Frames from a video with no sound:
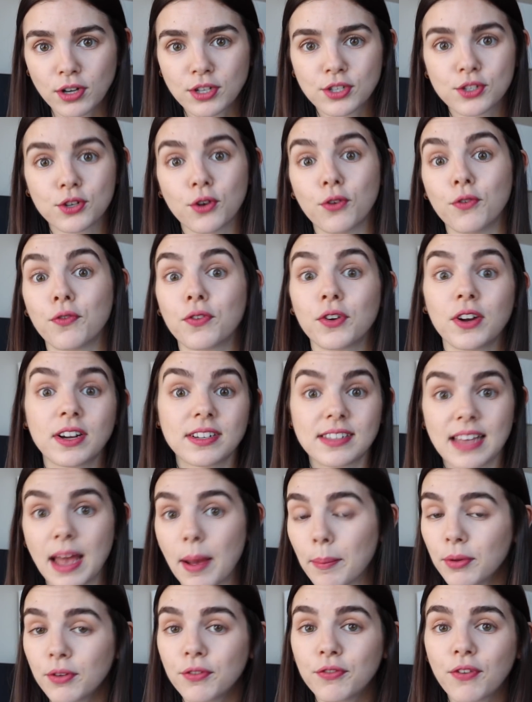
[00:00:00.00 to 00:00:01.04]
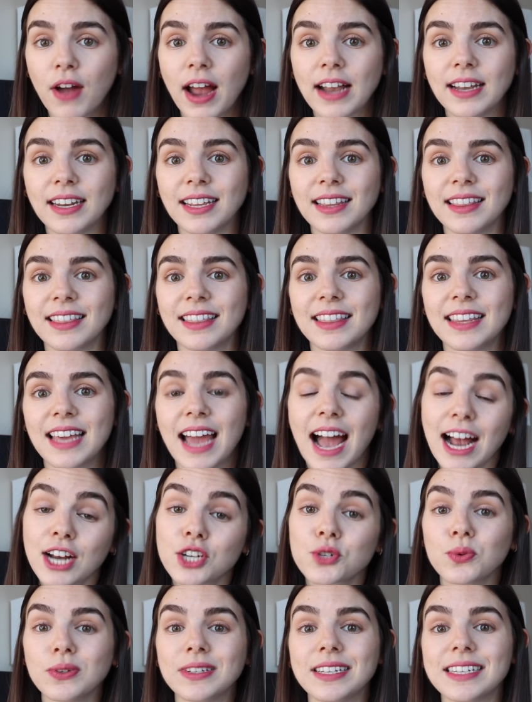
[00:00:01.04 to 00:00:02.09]
So for example, finding the
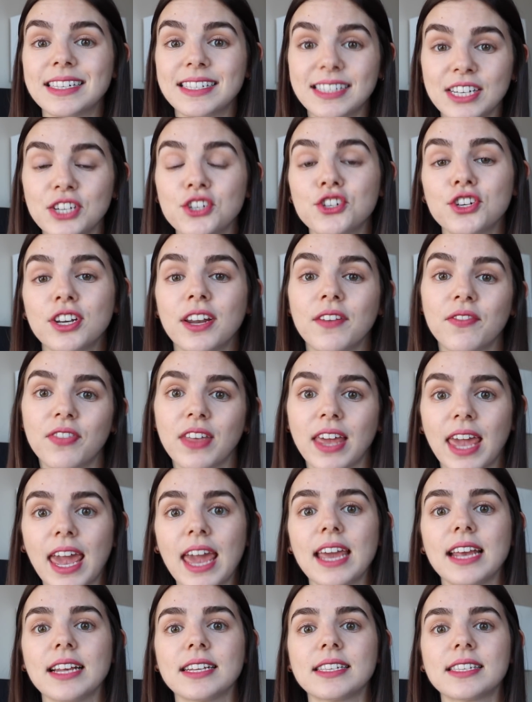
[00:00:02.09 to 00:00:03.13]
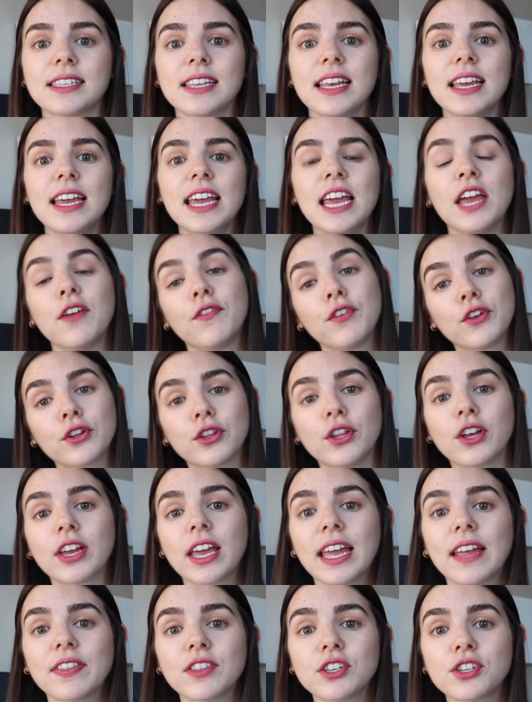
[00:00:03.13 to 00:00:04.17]
actual decision of the case if you're
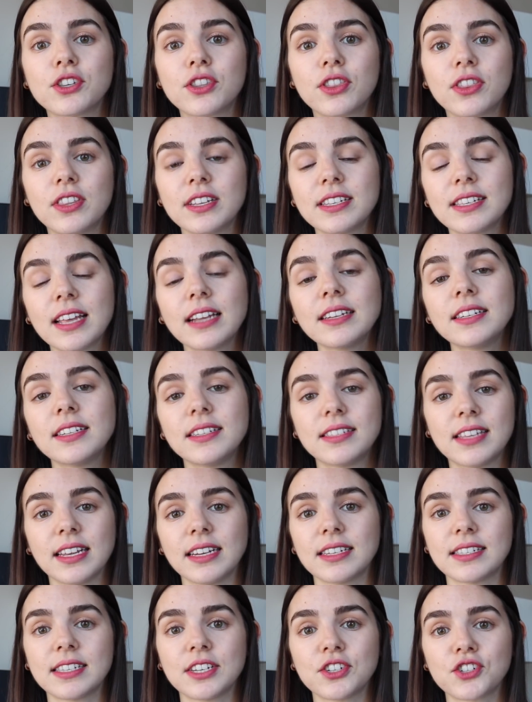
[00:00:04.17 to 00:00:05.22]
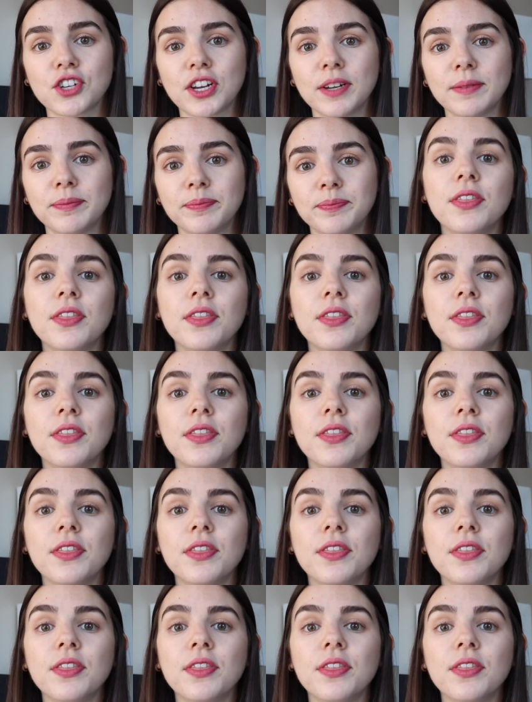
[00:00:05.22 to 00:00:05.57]
looking at the sentencing decision.